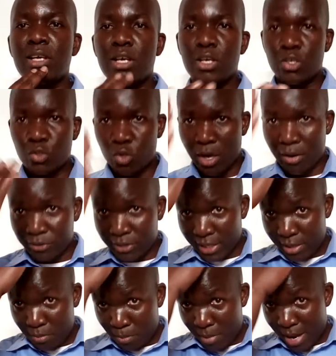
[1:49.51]
So I've
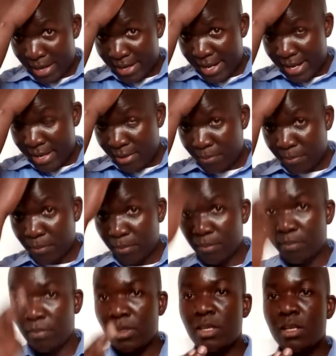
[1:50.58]
said Monday,
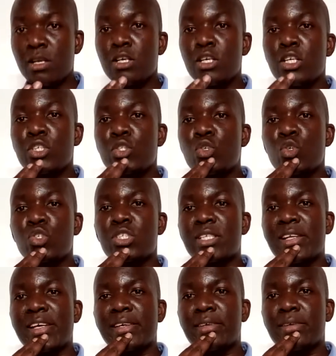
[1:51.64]

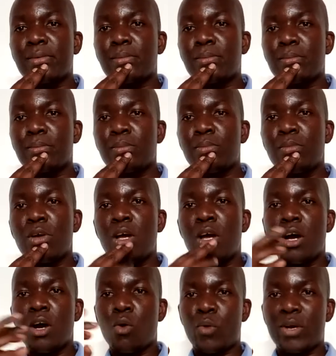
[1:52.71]
Tuesday.
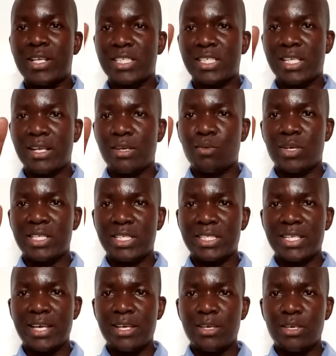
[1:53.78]

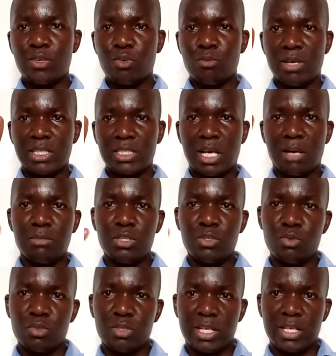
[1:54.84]
Wednesday, you make
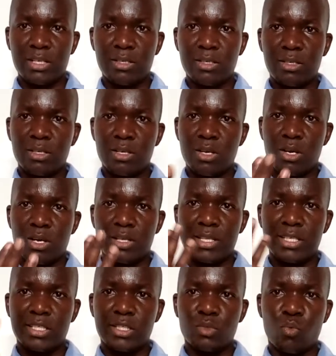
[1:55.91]
W, then
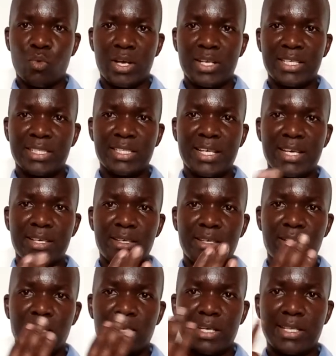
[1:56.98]
this is Wednesday
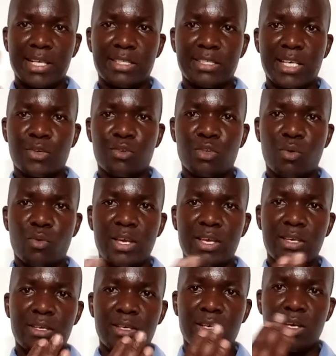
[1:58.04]
in a circular way,
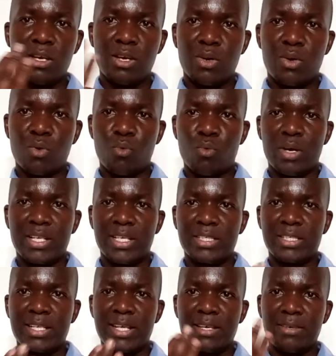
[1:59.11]

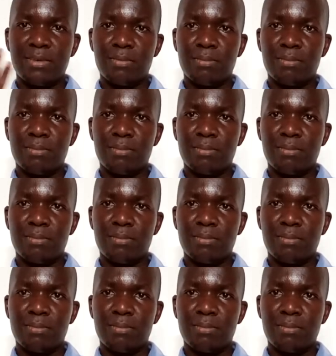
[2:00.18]
Wednesday.